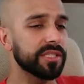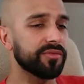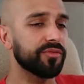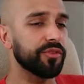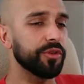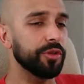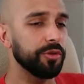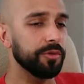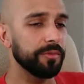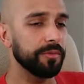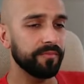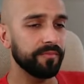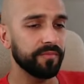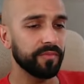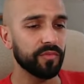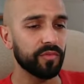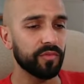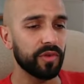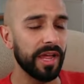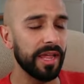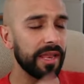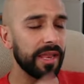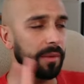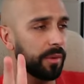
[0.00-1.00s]
you,
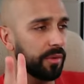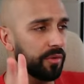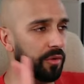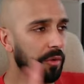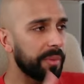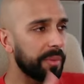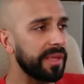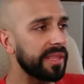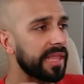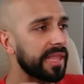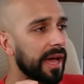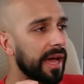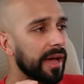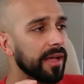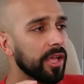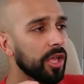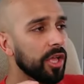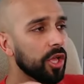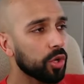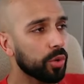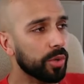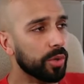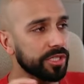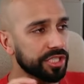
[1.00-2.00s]
right? Let me repeat that.
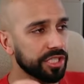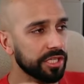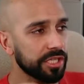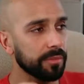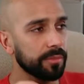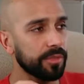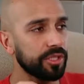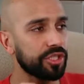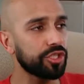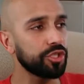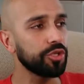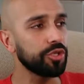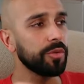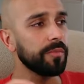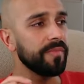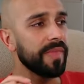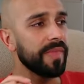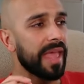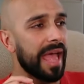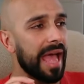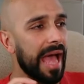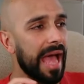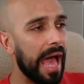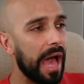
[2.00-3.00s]
Question number 2.
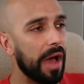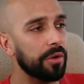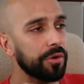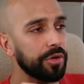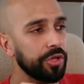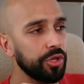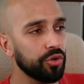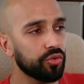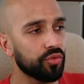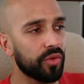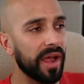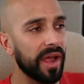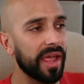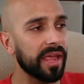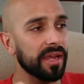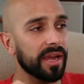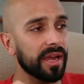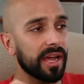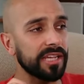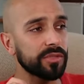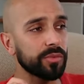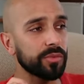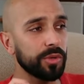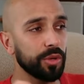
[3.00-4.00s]
How do you
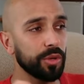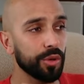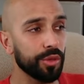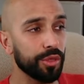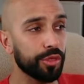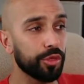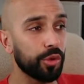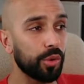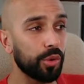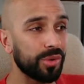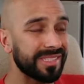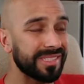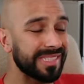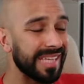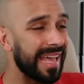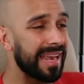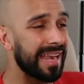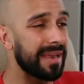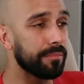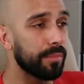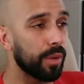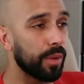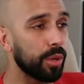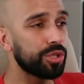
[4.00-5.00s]
recognize when your thoughts and
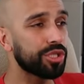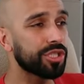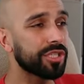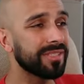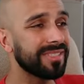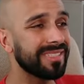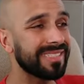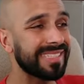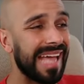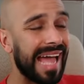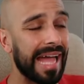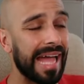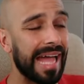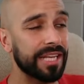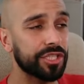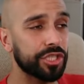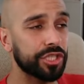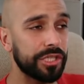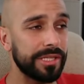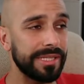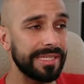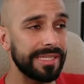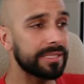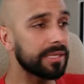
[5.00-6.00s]
emotions
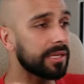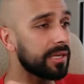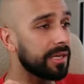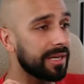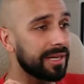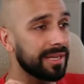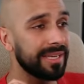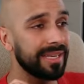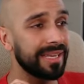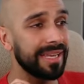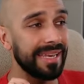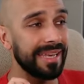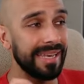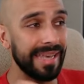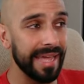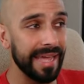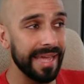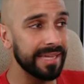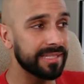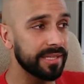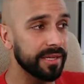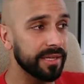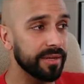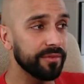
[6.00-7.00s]
actually turn
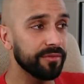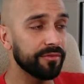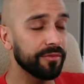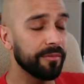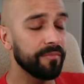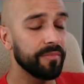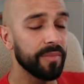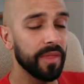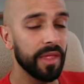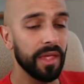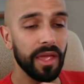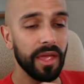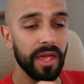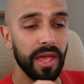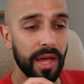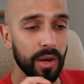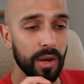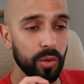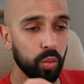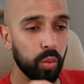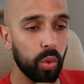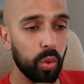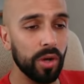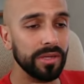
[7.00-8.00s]
negative,
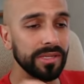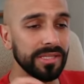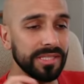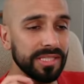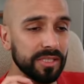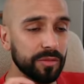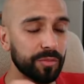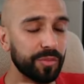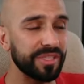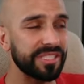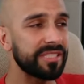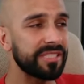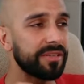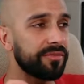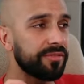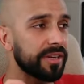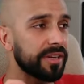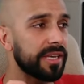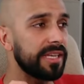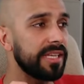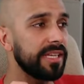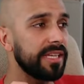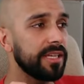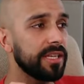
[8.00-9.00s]
and what
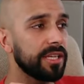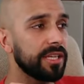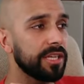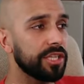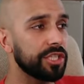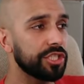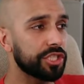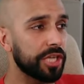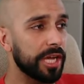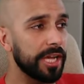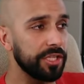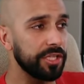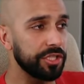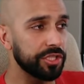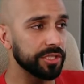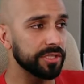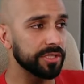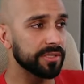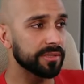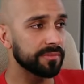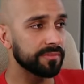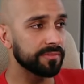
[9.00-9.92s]
specifically changes?